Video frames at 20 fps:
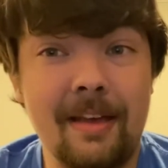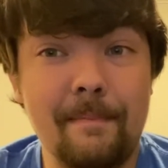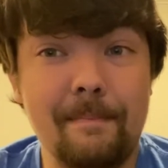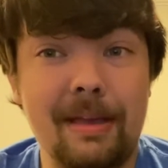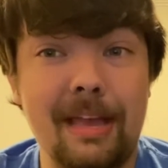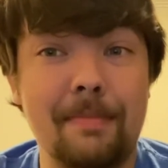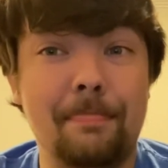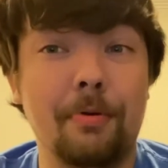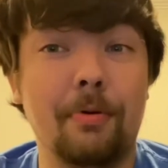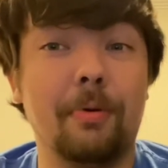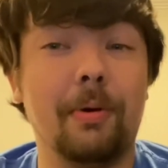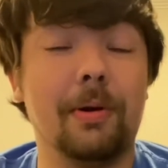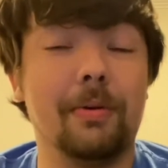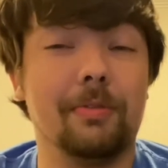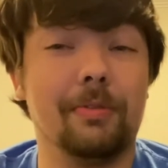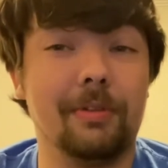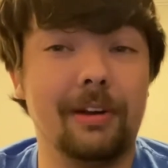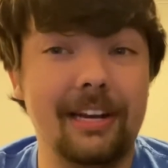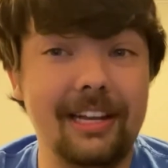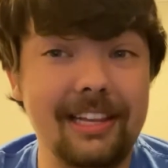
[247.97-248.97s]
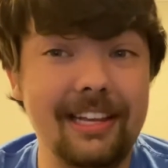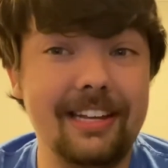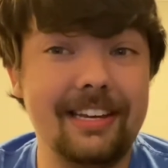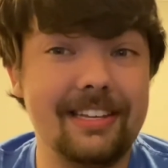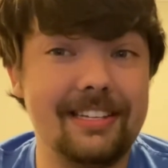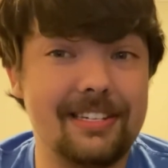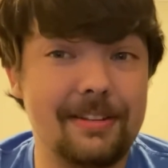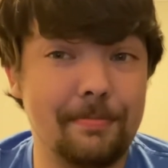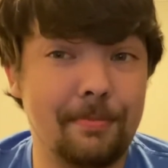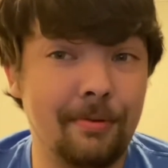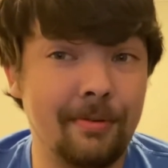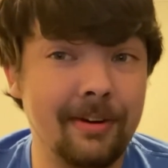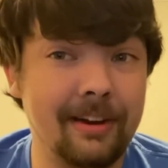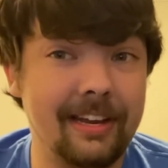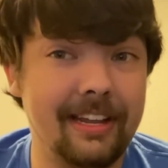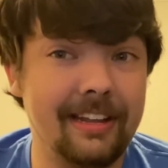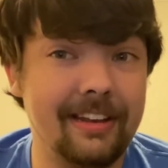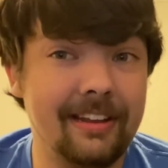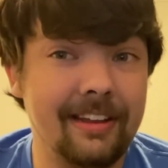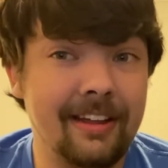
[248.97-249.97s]
people were really
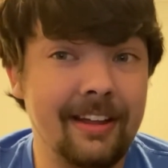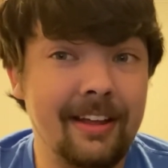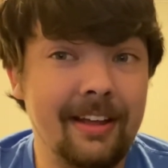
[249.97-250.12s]
disappointed